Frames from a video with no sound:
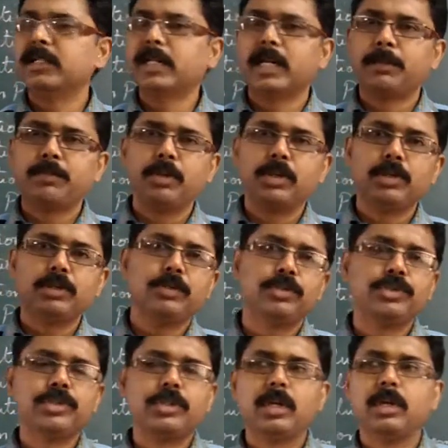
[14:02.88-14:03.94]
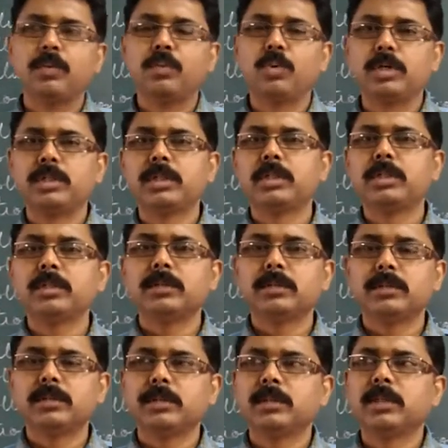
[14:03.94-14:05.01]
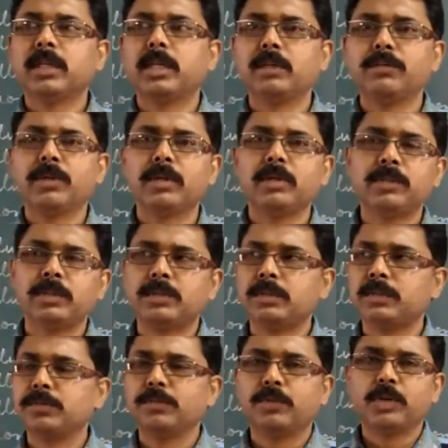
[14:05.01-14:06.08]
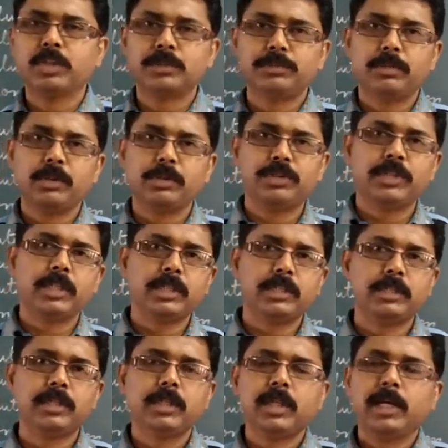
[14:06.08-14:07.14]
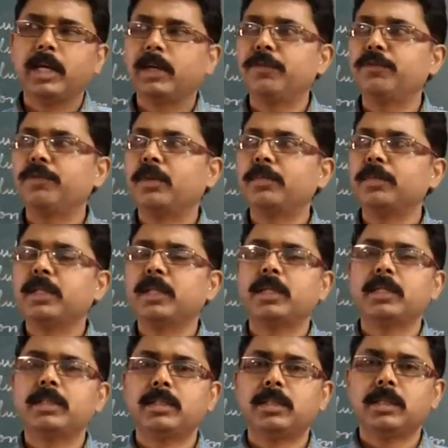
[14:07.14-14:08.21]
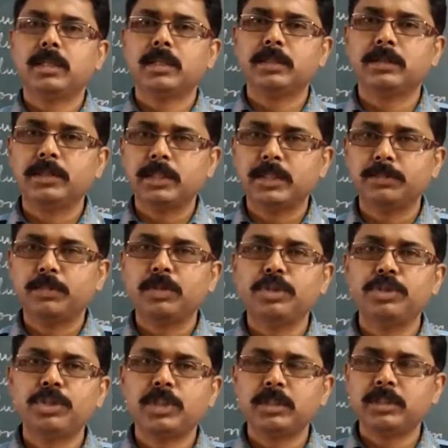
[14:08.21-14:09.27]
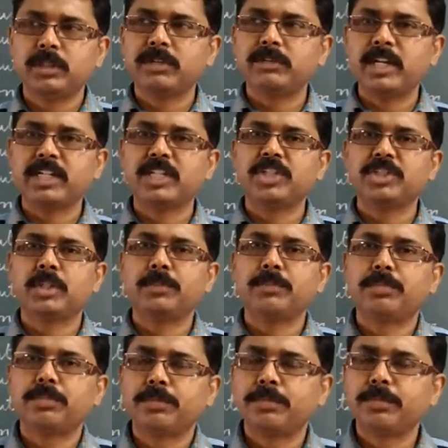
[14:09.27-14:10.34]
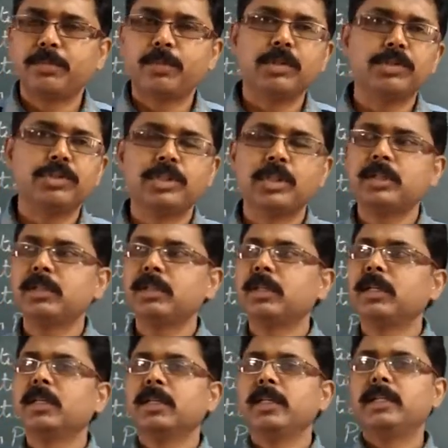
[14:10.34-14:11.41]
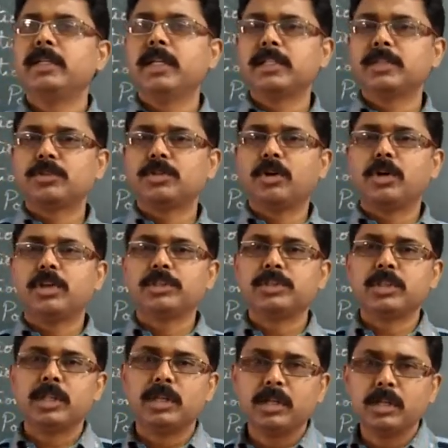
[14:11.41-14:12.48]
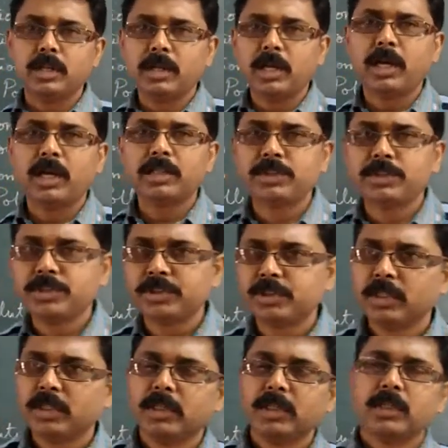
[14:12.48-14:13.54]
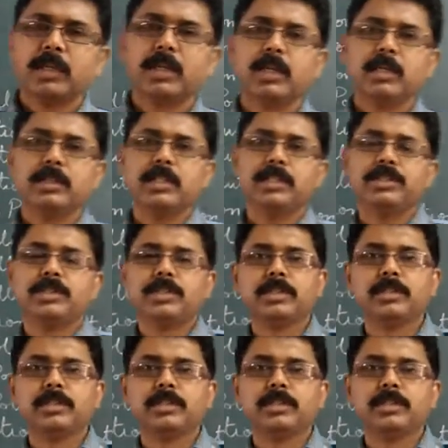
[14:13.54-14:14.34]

that pollutes the water, the river was polluted, and from there this pollution, that radiation pollution, it has caused a large this